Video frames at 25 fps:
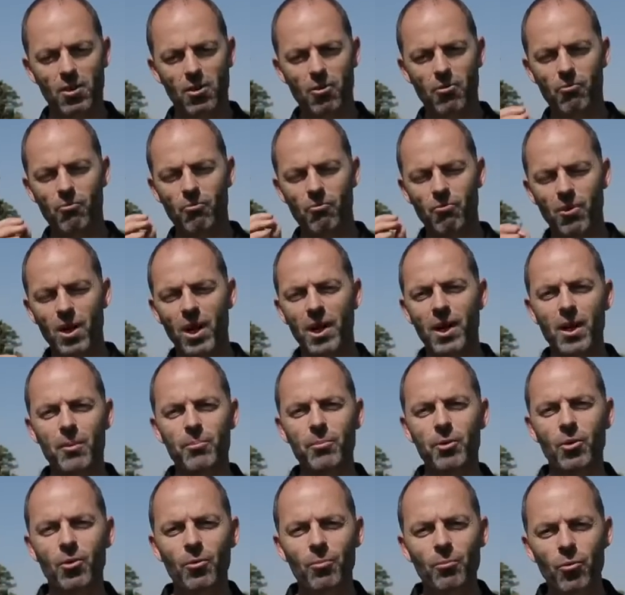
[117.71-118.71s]
write
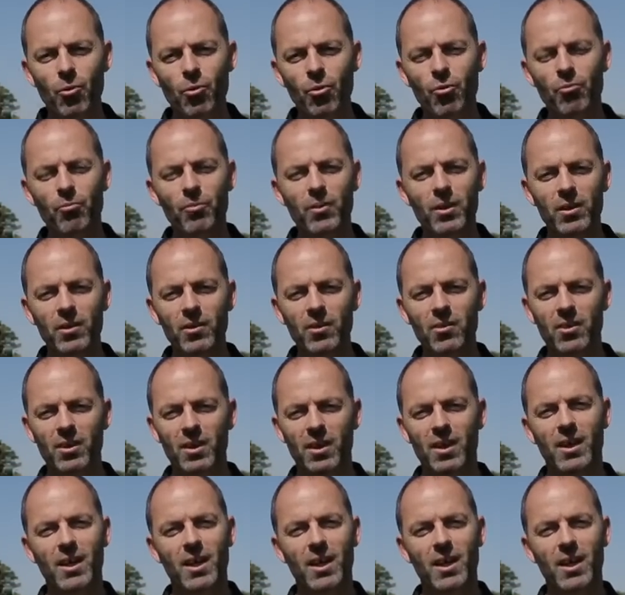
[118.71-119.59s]
up your improvements,